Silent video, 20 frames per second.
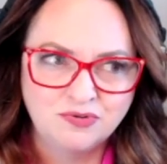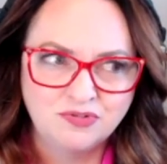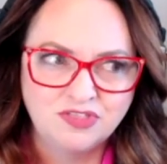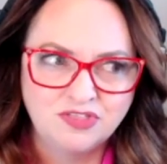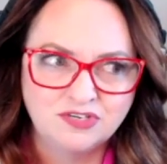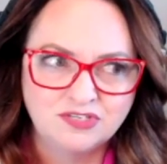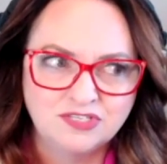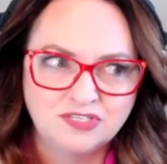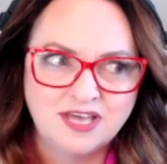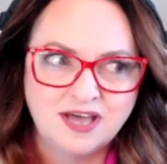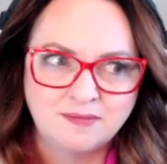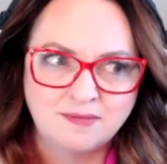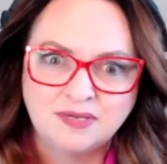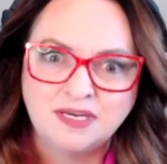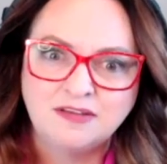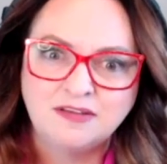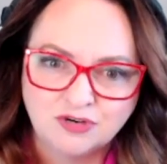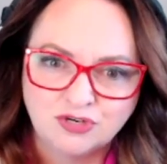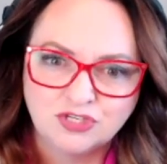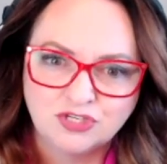there's that
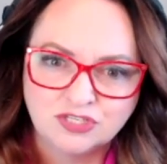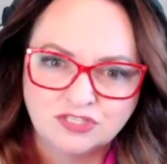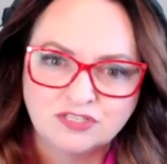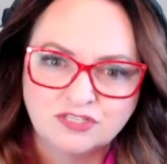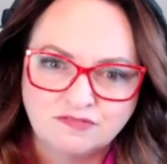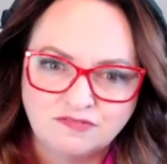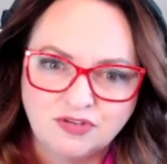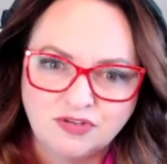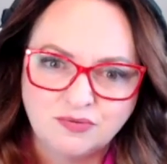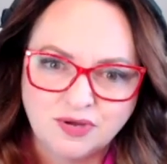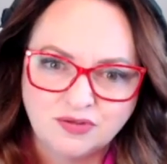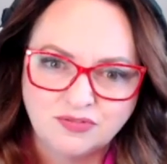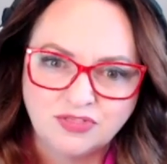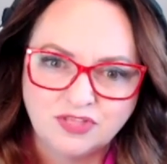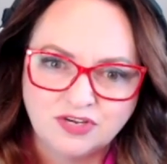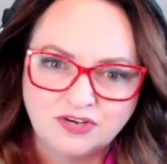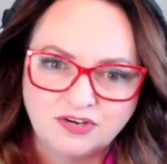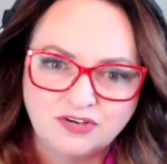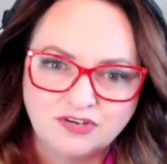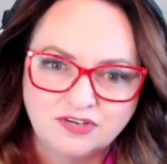many versions of you out
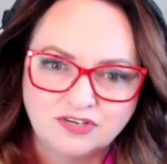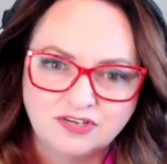there.